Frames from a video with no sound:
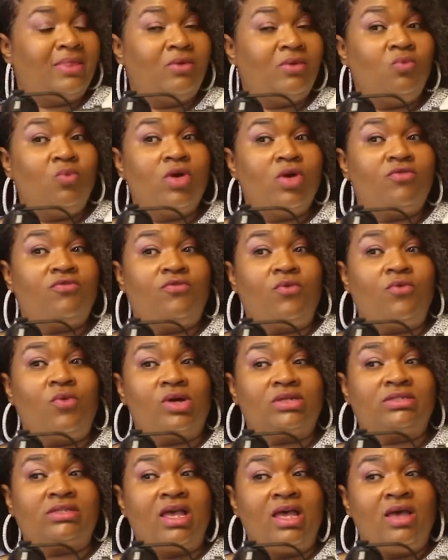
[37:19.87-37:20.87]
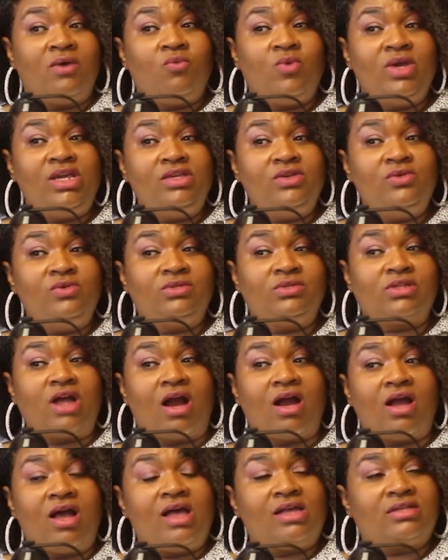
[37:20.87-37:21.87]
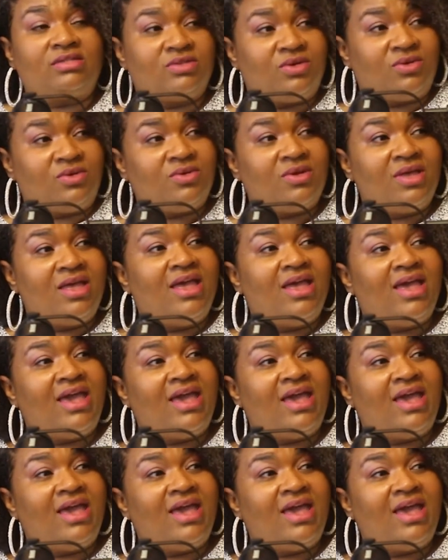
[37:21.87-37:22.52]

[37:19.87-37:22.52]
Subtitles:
We're forced, we use our hustle